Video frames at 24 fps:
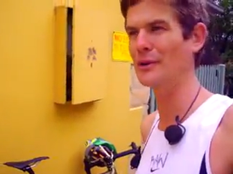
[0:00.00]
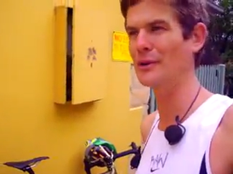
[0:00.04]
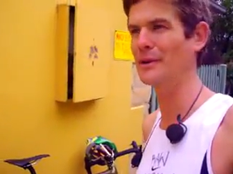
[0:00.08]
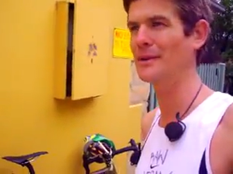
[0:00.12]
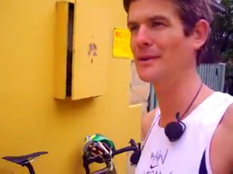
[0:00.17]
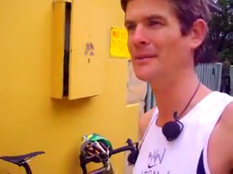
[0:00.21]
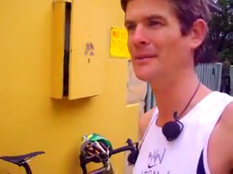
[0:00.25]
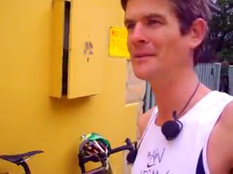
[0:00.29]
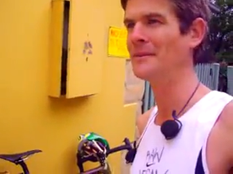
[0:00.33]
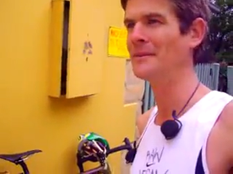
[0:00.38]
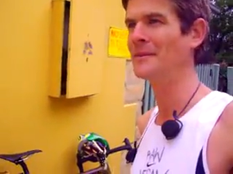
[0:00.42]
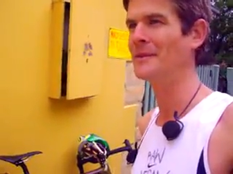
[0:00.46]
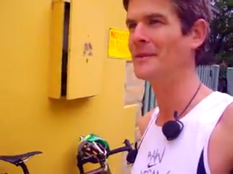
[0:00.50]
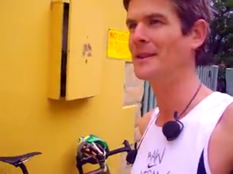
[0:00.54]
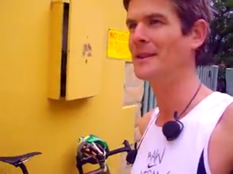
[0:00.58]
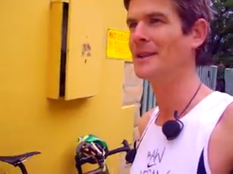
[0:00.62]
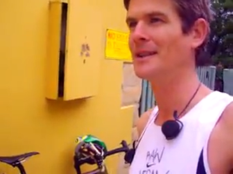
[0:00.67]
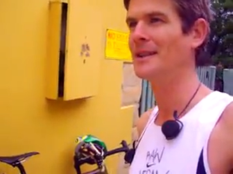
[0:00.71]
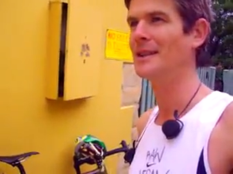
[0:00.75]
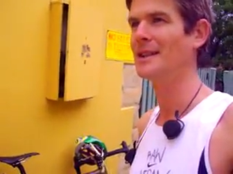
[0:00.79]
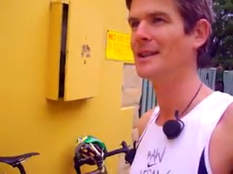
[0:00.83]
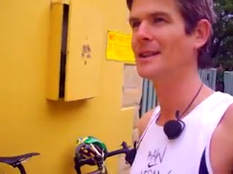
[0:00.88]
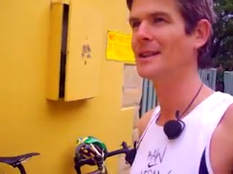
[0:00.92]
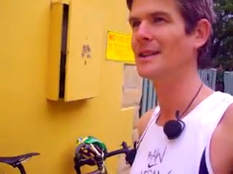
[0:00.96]

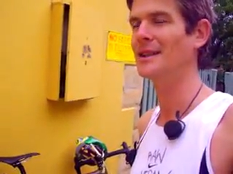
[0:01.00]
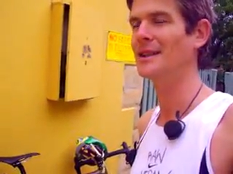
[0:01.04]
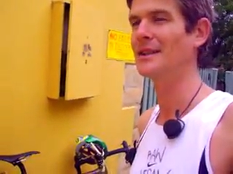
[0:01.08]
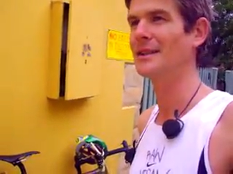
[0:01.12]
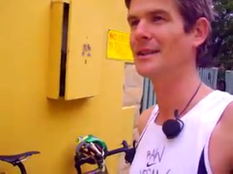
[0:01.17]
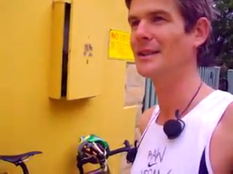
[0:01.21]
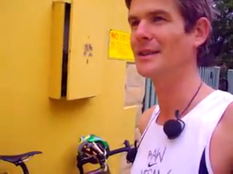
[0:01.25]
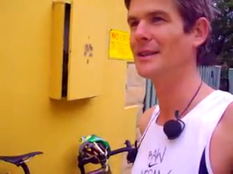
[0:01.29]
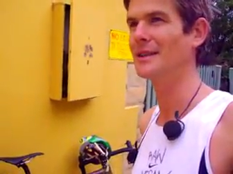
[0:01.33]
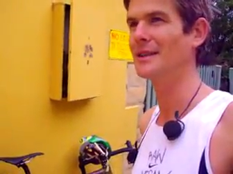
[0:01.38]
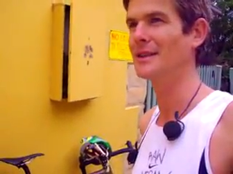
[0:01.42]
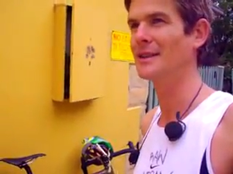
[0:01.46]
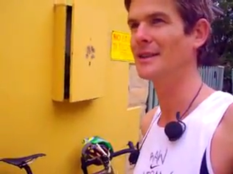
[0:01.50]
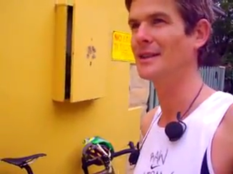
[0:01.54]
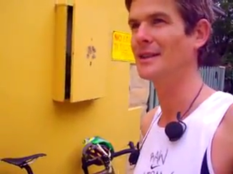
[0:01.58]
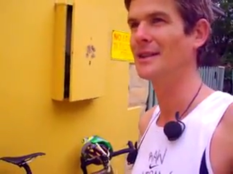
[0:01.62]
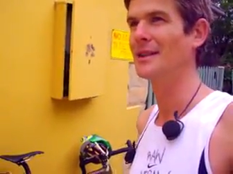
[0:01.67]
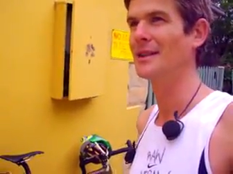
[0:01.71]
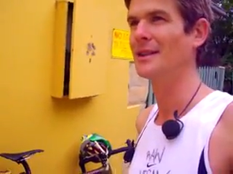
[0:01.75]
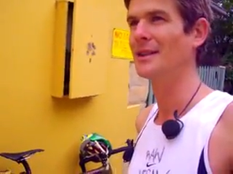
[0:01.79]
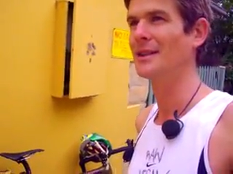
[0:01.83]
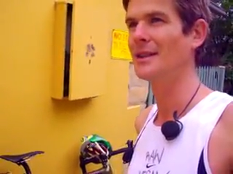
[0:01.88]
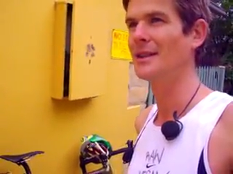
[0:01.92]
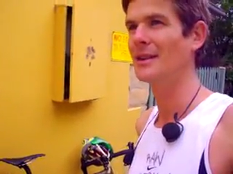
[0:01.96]
And,
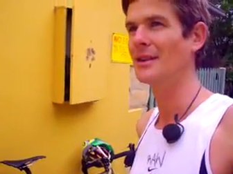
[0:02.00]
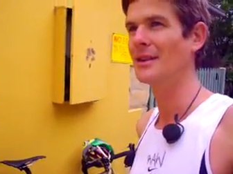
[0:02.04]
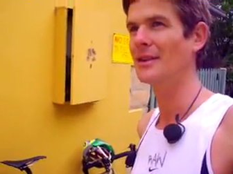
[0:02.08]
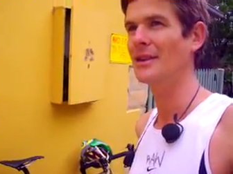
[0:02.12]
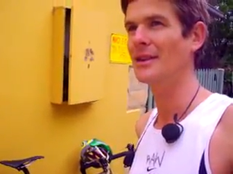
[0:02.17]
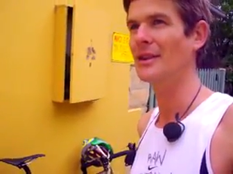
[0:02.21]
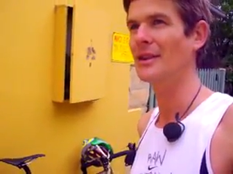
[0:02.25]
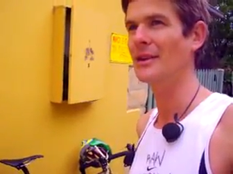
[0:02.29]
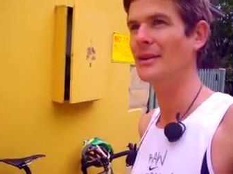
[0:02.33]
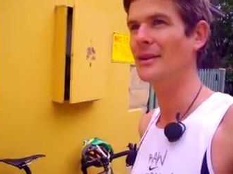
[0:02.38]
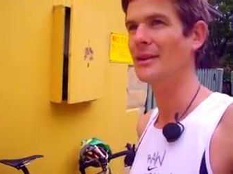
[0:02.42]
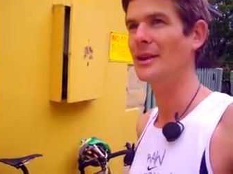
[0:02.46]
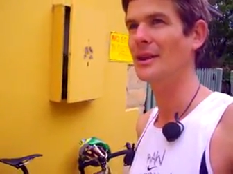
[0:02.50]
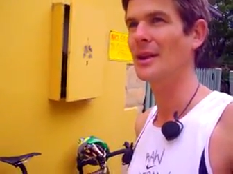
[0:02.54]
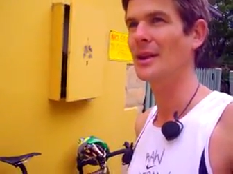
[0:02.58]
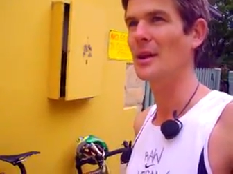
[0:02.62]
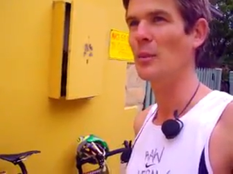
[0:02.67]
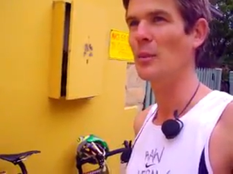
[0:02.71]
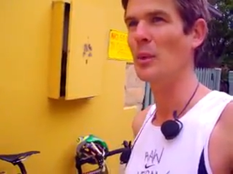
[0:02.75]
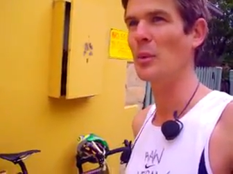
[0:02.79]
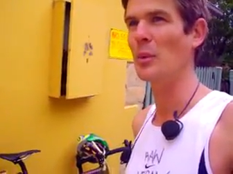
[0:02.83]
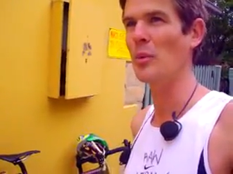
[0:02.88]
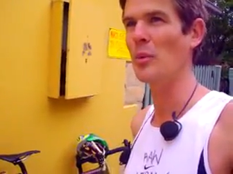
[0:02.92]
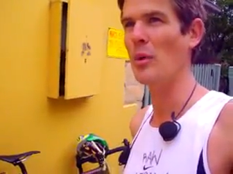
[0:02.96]
uh,
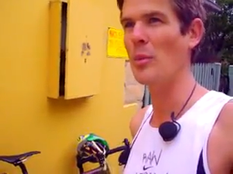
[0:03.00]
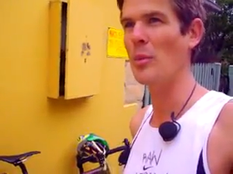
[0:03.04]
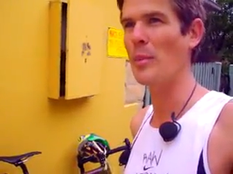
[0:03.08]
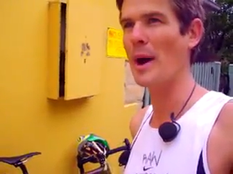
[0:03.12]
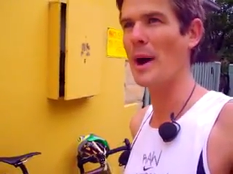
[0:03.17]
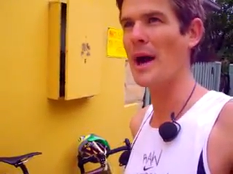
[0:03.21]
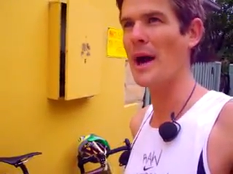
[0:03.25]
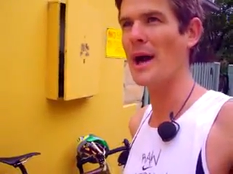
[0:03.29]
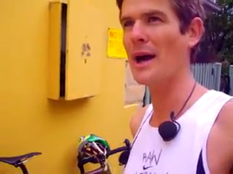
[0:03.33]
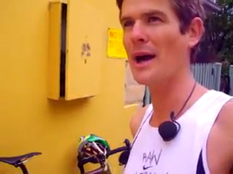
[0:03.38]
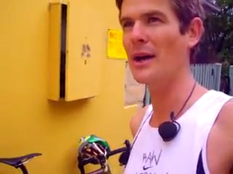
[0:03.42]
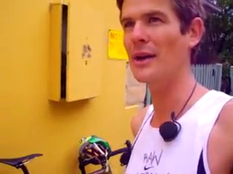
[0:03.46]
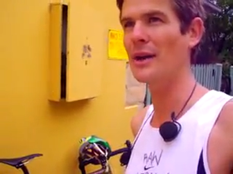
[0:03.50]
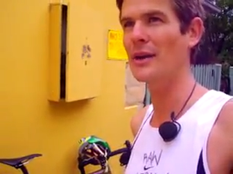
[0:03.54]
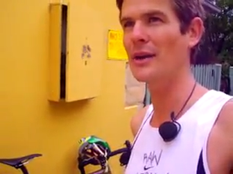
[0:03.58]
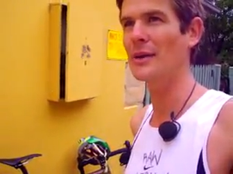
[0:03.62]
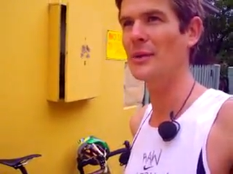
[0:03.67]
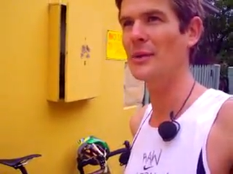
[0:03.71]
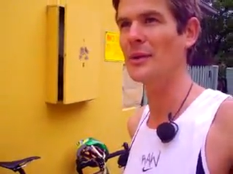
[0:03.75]
when we're part